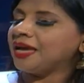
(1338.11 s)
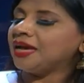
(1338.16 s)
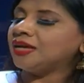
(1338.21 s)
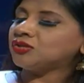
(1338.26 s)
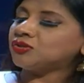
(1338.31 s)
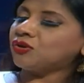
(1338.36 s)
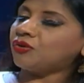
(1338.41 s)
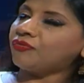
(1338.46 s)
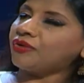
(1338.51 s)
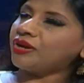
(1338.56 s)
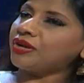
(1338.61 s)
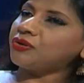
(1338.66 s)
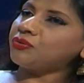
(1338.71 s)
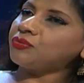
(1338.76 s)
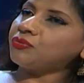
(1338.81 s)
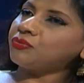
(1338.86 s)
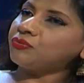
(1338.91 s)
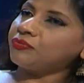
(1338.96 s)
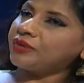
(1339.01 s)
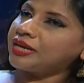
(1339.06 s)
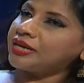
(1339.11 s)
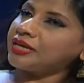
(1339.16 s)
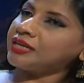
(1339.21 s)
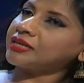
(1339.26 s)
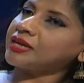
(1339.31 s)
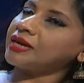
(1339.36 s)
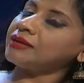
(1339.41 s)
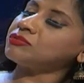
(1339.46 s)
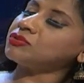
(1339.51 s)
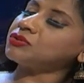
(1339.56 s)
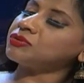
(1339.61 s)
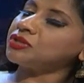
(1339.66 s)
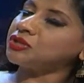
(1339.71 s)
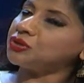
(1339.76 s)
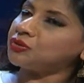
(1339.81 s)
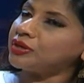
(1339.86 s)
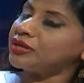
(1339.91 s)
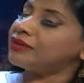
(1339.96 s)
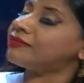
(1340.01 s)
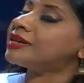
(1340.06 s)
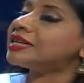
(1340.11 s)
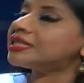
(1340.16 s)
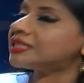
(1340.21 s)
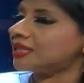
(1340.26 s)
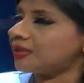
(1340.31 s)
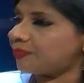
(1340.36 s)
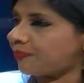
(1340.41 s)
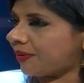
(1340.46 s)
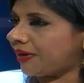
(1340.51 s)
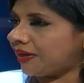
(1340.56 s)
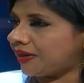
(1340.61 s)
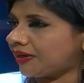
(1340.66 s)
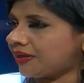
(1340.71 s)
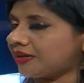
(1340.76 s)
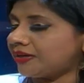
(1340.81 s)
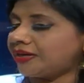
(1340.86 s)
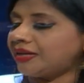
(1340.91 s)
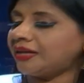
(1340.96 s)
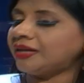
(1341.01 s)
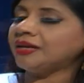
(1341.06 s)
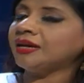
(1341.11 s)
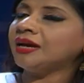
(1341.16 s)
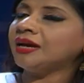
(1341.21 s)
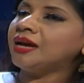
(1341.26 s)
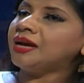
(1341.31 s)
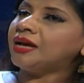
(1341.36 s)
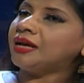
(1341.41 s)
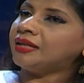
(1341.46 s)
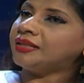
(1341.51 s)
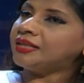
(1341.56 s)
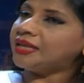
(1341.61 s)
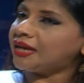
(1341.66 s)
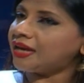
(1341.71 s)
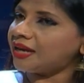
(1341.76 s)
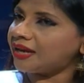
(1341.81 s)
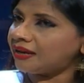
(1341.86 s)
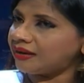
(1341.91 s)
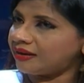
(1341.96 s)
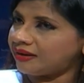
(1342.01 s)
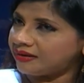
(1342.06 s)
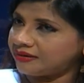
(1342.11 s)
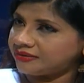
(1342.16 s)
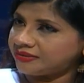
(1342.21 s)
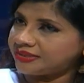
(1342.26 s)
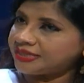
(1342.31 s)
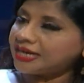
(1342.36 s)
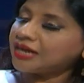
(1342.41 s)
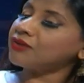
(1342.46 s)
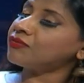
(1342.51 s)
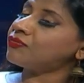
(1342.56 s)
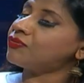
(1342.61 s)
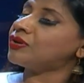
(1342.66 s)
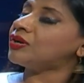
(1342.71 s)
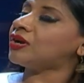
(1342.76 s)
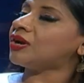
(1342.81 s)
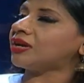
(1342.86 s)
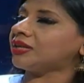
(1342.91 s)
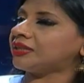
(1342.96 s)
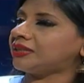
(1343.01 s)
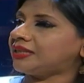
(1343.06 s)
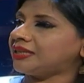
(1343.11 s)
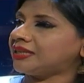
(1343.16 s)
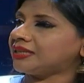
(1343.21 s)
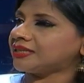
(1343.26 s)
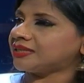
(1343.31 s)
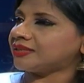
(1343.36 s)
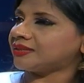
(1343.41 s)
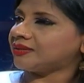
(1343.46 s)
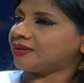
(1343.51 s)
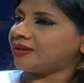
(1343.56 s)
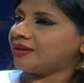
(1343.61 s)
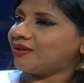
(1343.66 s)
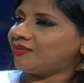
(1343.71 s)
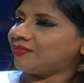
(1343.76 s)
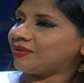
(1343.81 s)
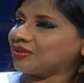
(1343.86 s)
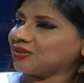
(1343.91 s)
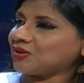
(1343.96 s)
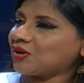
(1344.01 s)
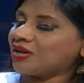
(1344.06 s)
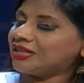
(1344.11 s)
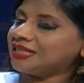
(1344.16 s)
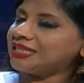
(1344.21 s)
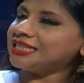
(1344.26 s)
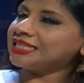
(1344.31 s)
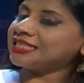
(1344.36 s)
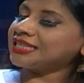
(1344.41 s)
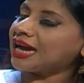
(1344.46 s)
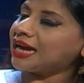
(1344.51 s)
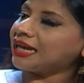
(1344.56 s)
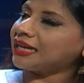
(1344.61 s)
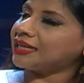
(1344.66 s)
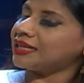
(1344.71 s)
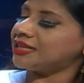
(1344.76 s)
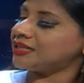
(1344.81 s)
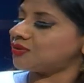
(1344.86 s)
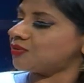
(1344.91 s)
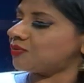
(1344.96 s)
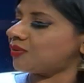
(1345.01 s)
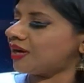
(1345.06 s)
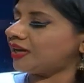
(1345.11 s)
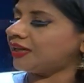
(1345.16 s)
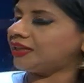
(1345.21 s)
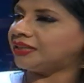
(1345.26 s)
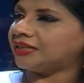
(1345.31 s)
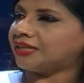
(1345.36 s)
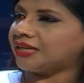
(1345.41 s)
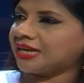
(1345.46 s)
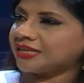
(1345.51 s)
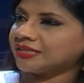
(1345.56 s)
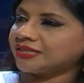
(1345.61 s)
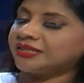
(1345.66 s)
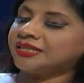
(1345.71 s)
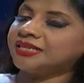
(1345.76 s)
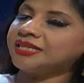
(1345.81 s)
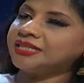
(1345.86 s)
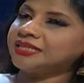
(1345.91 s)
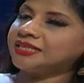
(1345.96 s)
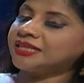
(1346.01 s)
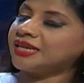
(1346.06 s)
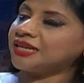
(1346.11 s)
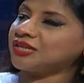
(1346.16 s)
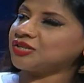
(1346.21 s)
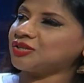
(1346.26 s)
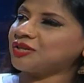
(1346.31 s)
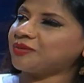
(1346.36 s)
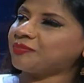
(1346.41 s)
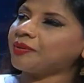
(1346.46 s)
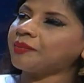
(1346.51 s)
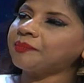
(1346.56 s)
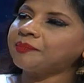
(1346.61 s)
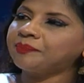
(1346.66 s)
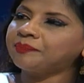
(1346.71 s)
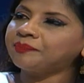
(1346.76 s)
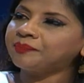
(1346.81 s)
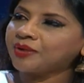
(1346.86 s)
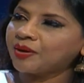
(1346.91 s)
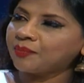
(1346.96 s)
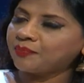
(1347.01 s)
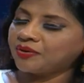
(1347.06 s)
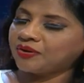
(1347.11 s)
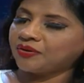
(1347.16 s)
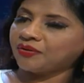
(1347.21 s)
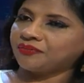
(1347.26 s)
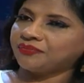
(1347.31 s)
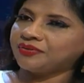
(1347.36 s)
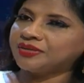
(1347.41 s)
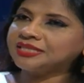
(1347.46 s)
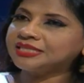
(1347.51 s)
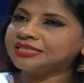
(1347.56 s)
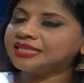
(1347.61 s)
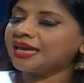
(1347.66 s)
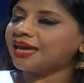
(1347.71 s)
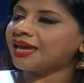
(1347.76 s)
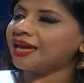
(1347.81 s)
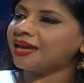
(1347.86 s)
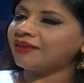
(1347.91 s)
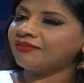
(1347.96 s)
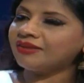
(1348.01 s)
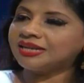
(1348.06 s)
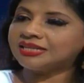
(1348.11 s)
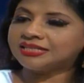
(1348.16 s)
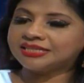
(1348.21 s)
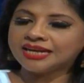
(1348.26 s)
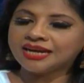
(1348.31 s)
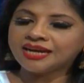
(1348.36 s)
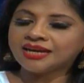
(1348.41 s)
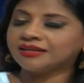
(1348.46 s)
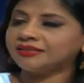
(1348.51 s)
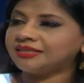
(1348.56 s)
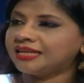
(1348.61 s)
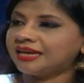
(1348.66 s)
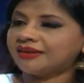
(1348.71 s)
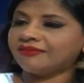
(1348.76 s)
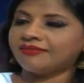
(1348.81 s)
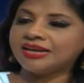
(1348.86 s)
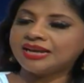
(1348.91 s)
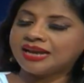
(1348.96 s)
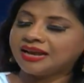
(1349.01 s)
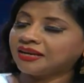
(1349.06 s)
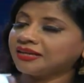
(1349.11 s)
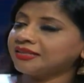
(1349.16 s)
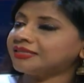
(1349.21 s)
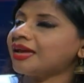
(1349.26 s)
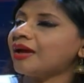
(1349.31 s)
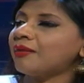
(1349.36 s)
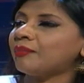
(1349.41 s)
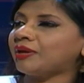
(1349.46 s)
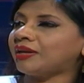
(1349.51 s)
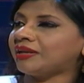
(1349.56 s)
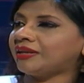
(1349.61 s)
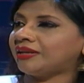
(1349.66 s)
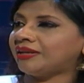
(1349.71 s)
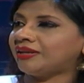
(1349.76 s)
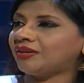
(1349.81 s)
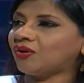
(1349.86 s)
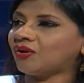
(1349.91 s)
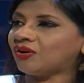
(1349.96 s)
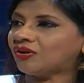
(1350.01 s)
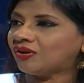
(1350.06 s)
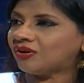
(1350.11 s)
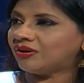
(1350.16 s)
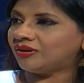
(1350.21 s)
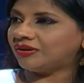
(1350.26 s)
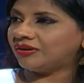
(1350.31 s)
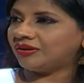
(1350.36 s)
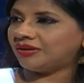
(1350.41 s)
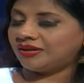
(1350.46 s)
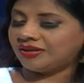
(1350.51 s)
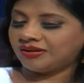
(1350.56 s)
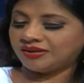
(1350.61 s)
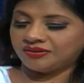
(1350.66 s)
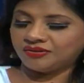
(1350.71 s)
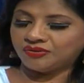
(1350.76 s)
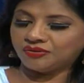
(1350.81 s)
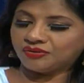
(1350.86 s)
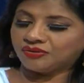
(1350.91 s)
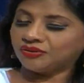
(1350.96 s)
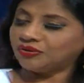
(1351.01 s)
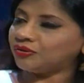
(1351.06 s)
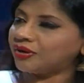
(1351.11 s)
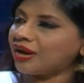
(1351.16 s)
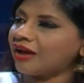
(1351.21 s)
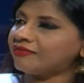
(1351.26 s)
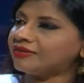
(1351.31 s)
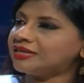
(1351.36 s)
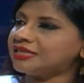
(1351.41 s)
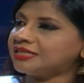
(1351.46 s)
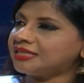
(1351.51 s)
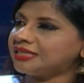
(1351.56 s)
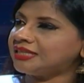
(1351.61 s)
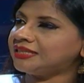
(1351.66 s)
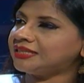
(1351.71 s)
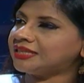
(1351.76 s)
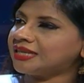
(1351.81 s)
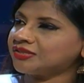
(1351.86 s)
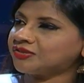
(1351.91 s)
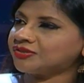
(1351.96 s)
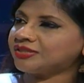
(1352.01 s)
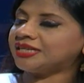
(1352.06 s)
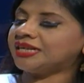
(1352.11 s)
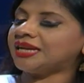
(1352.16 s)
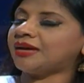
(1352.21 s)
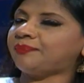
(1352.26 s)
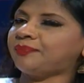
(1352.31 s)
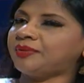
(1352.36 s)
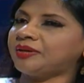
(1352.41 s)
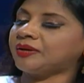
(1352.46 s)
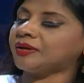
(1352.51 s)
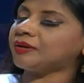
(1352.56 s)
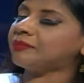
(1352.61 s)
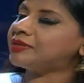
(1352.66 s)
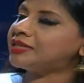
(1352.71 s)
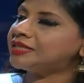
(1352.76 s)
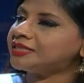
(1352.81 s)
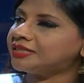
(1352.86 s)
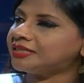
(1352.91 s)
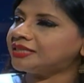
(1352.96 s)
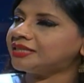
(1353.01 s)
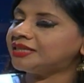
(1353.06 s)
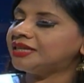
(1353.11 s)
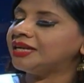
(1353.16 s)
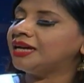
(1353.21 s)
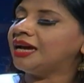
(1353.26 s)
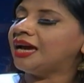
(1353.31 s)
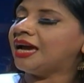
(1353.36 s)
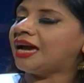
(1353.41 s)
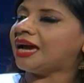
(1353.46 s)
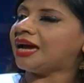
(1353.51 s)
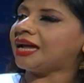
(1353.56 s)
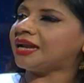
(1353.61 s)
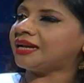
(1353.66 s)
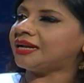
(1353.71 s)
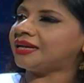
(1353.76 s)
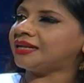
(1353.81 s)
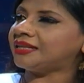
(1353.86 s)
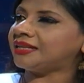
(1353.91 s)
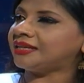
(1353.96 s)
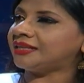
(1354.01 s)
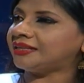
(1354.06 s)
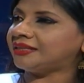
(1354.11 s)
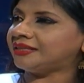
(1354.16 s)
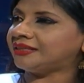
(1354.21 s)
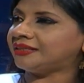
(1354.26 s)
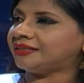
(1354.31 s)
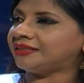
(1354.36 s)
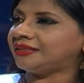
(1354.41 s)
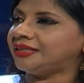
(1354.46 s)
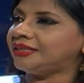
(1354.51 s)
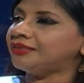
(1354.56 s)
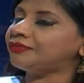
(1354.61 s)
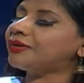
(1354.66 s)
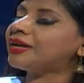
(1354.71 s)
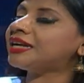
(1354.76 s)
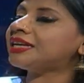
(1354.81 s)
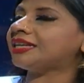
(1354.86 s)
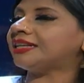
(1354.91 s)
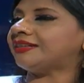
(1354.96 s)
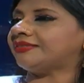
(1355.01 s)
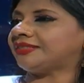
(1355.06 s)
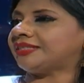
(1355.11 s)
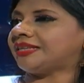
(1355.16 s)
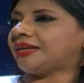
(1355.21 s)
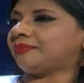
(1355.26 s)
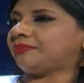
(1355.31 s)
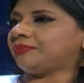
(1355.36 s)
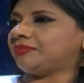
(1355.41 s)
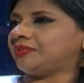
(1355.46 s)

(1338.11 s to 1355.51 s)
So when it comes to a universal patenting, they check for a lot of things, because all these scientists who are in the National Intellectual Property Office, they will check, they will examine your your novelty, industrial applicability, and inventive step.